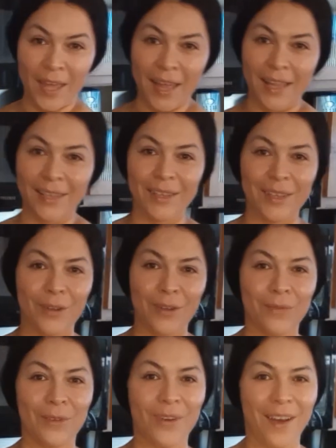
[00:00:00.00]

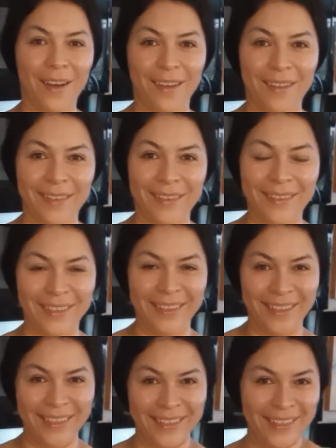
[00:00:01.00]
Love you all.
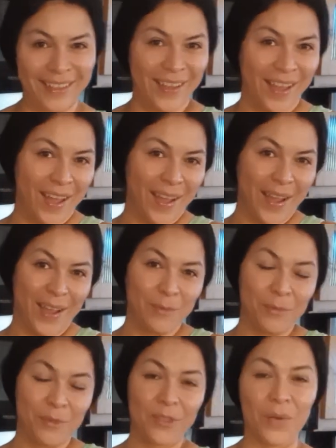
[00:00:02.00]

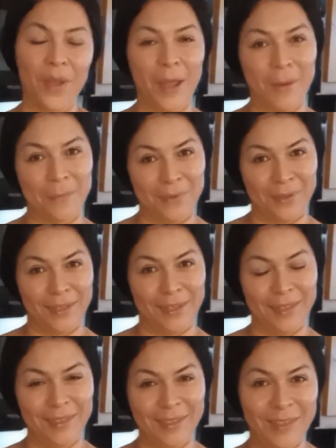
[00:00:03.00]
I'm so happy
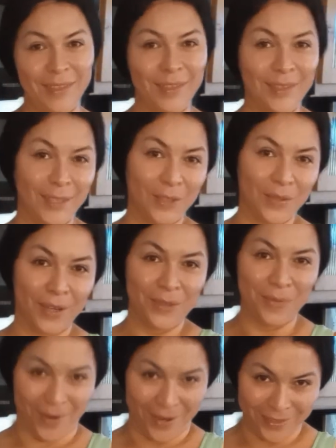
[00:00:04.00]
that you
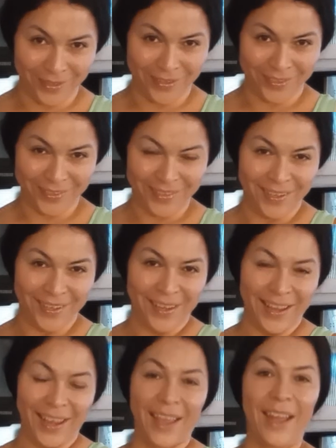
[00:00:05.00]
guys watch.
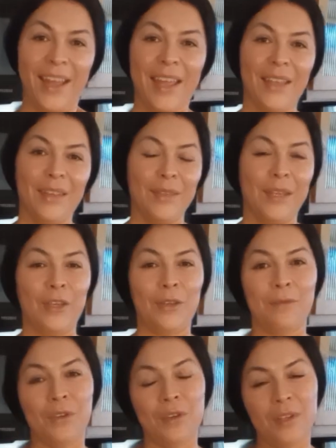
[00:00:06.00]
And thank
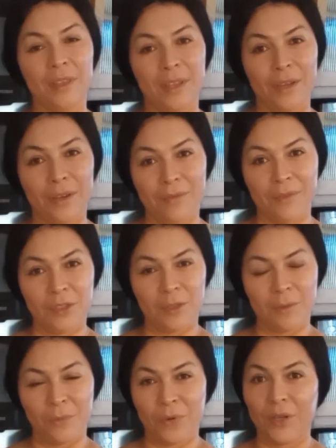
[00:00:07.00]
you for your love and
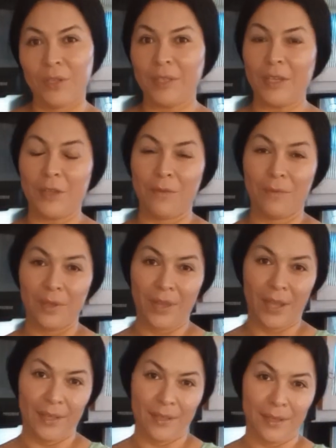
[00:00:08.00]
support. Thank you for
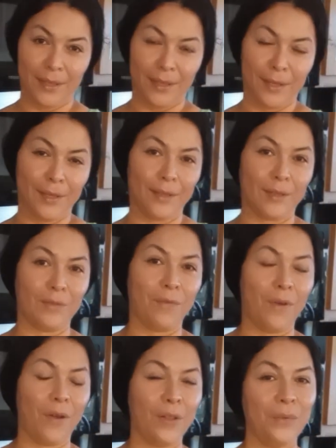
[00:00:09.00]
liking and
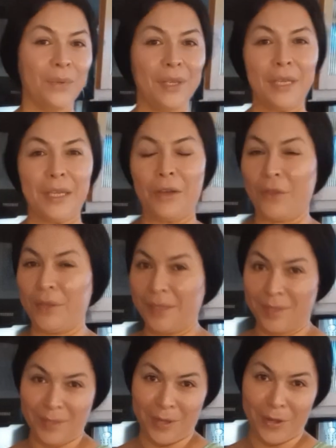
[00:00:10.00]
following, all that
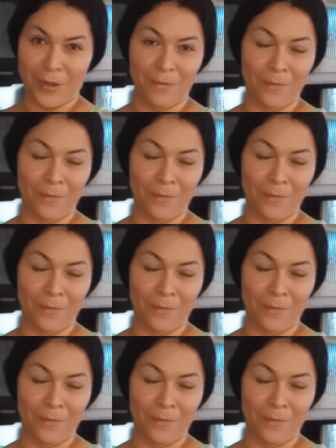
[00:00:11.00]
stuff.